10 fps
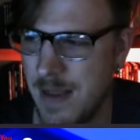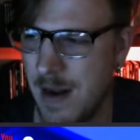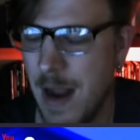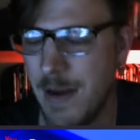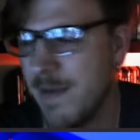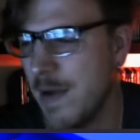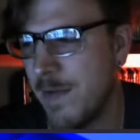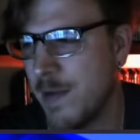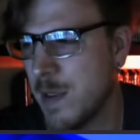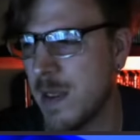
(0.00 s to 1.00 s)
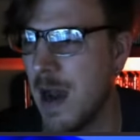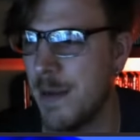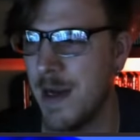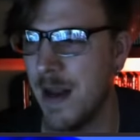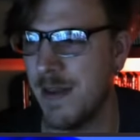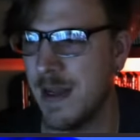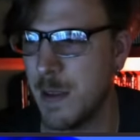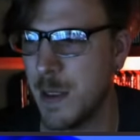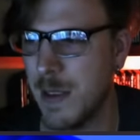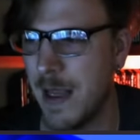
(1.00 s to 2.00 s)
I don't even know if it was a commentary. I think it's
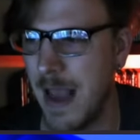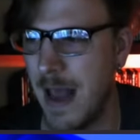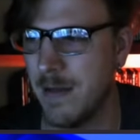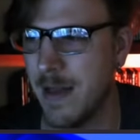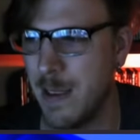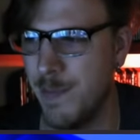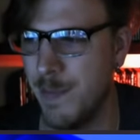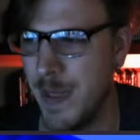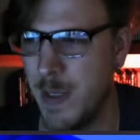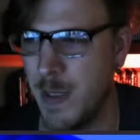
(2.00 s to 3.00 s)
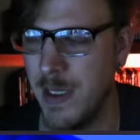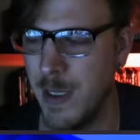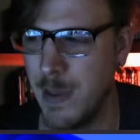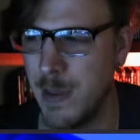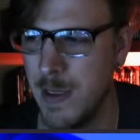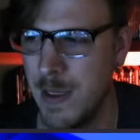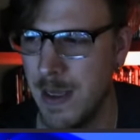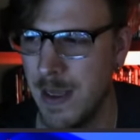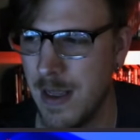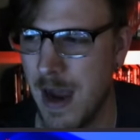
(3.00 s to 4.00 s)
just like Elkin's busyness
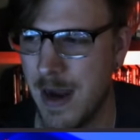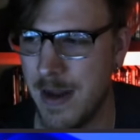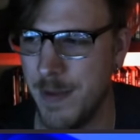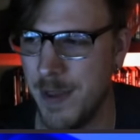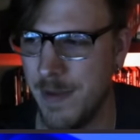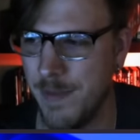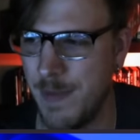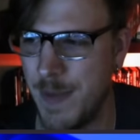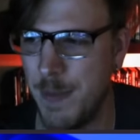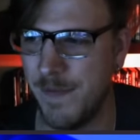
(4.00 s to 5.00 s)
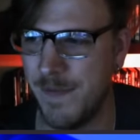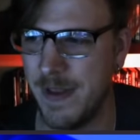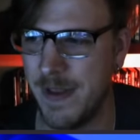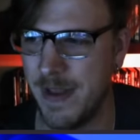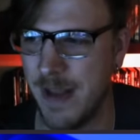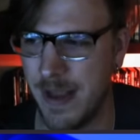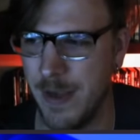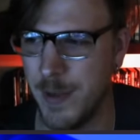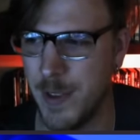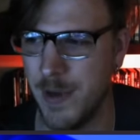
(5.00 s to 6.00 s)
got him a, people feeling like he
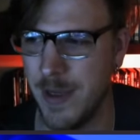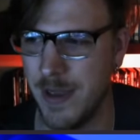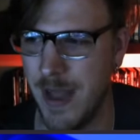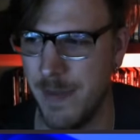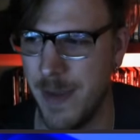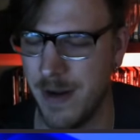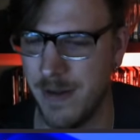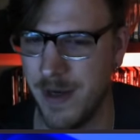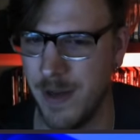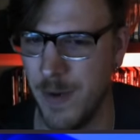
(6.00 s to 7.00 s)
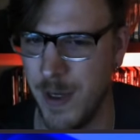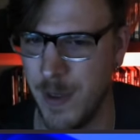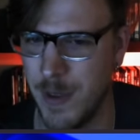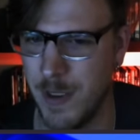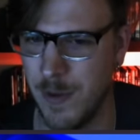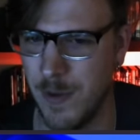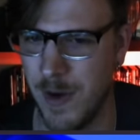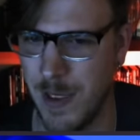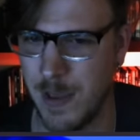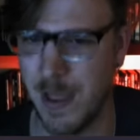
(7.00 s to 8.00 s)
was doing a lot better than he was too, where
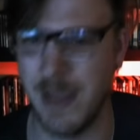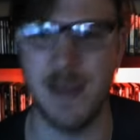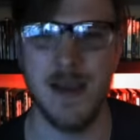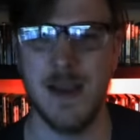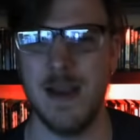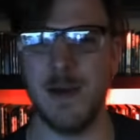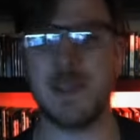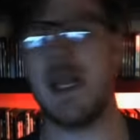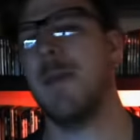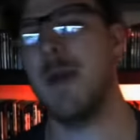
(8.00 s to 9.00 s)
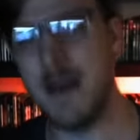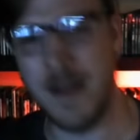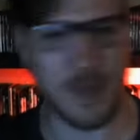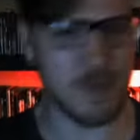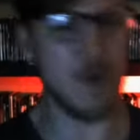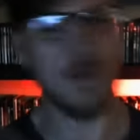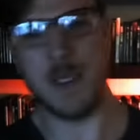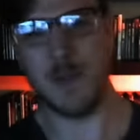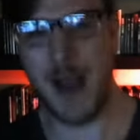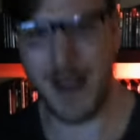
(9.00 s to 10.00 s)
he's like, you know, stepping in and throwing
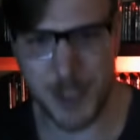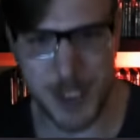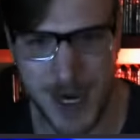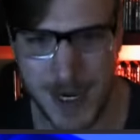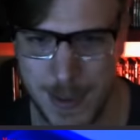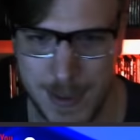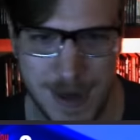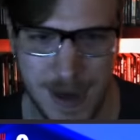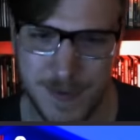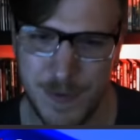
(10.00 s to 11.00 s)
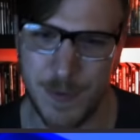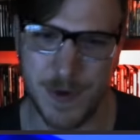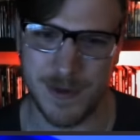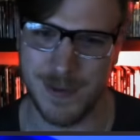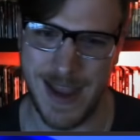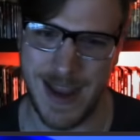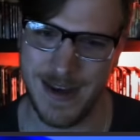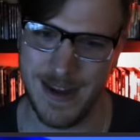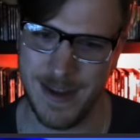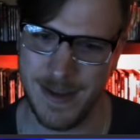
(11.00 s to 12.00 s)
these wild shots, and none of them are
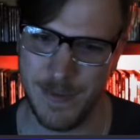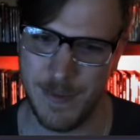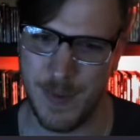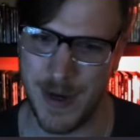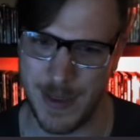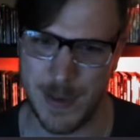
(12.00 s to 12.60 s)
landing, but yeah.